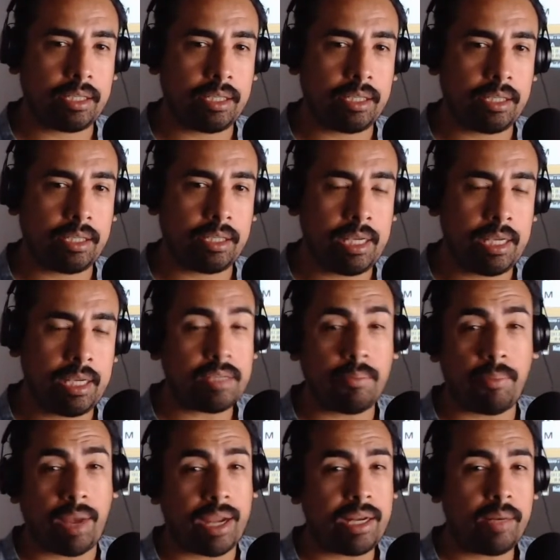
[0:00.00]
He doesn't
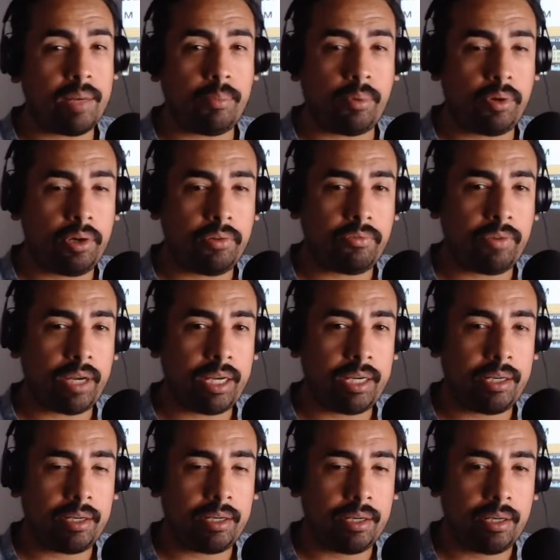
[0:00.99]
mind a boring fight,
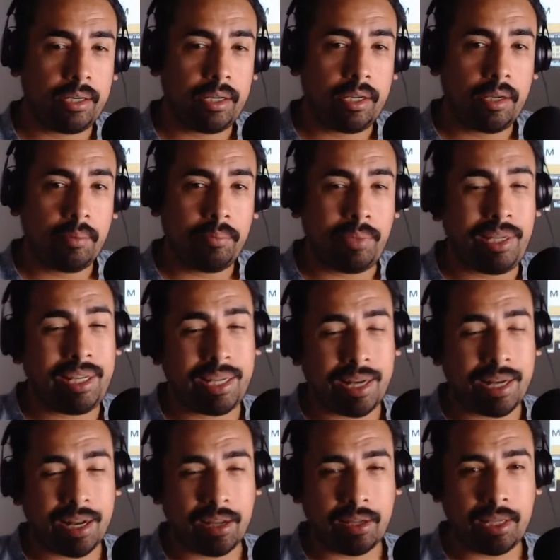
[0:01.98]
but he could
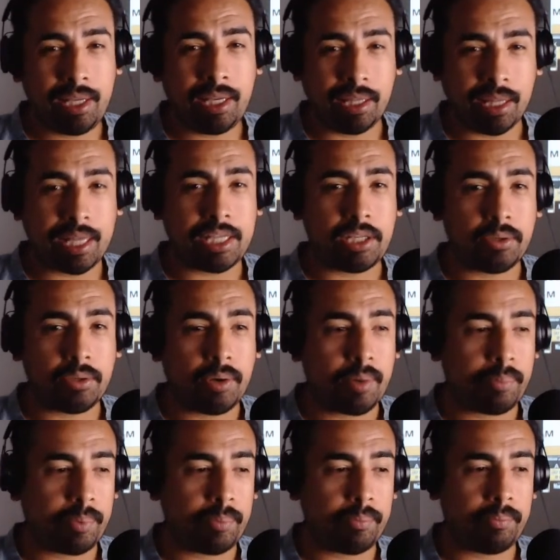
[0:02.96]
light you
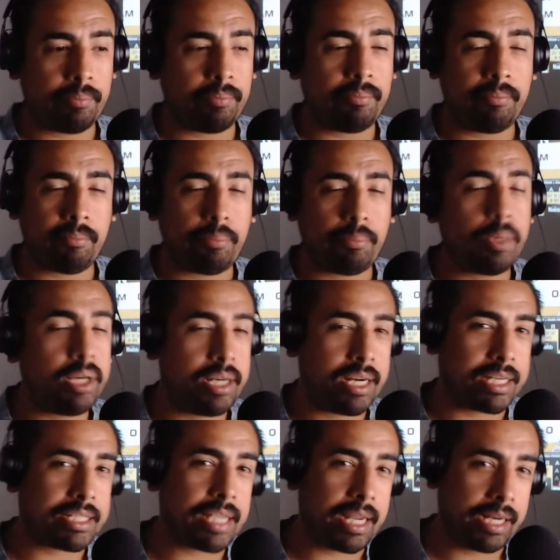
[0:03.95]
up and put an
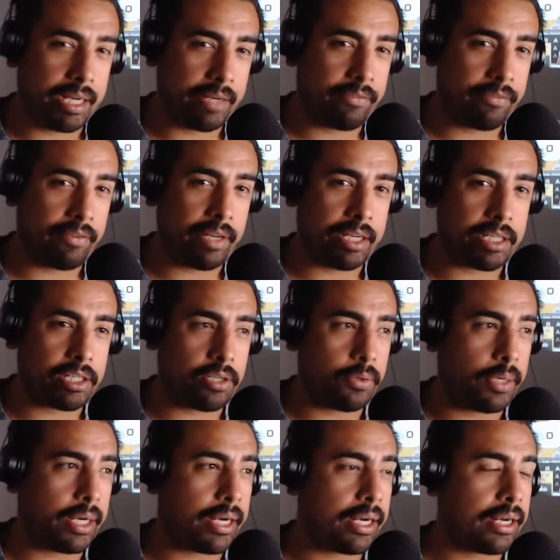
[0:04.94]
exciting finish to
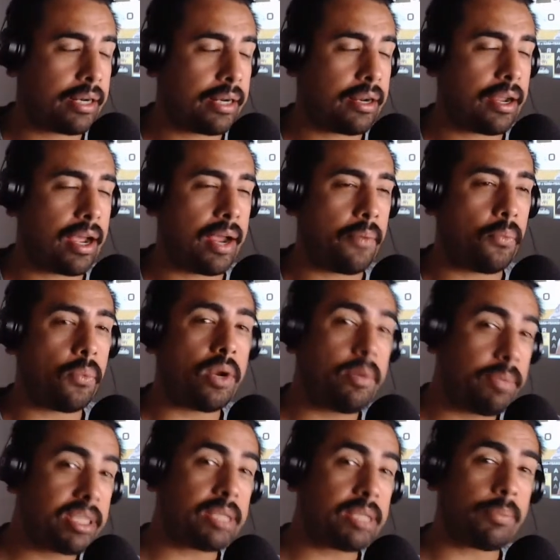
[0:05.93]
it. I wouldn't
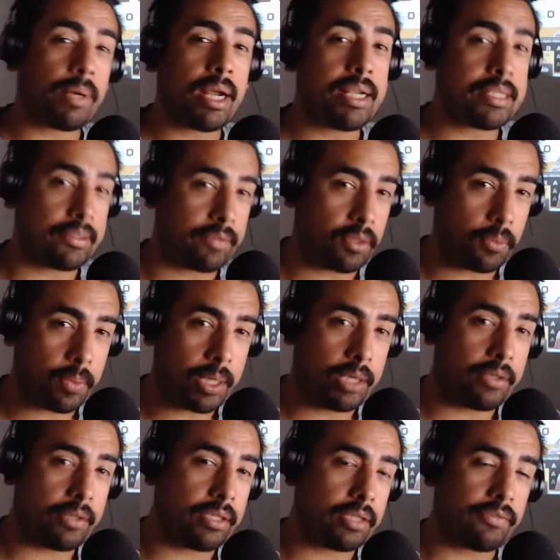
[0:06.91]
be surprised if the winner
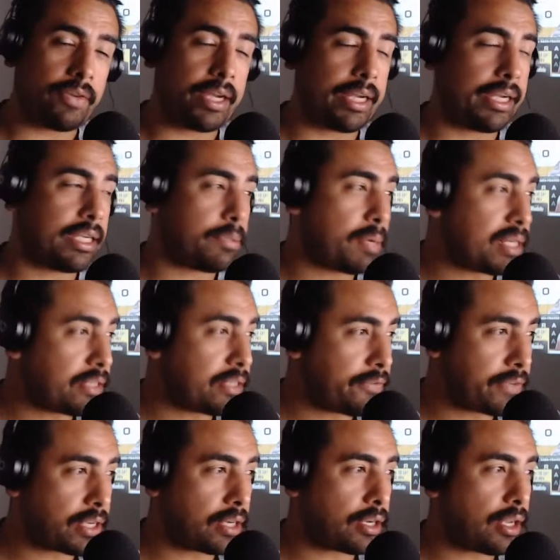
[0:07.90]
of this fight, especially if
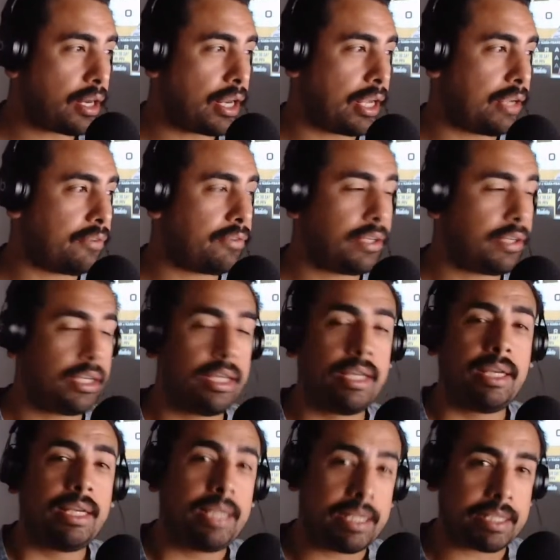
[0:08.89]
it's Ankalaev,
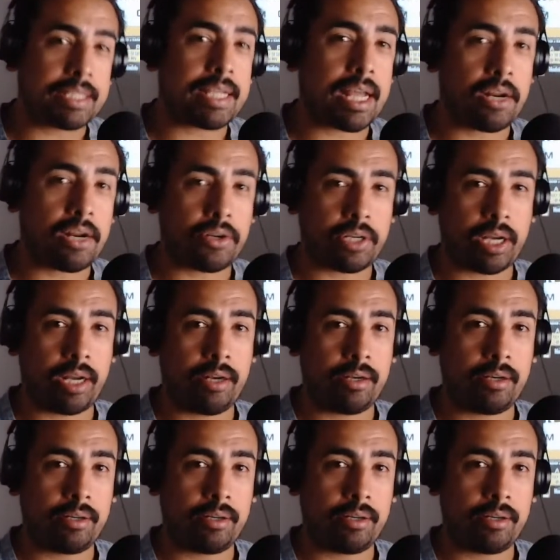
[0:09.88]
gets a title shot.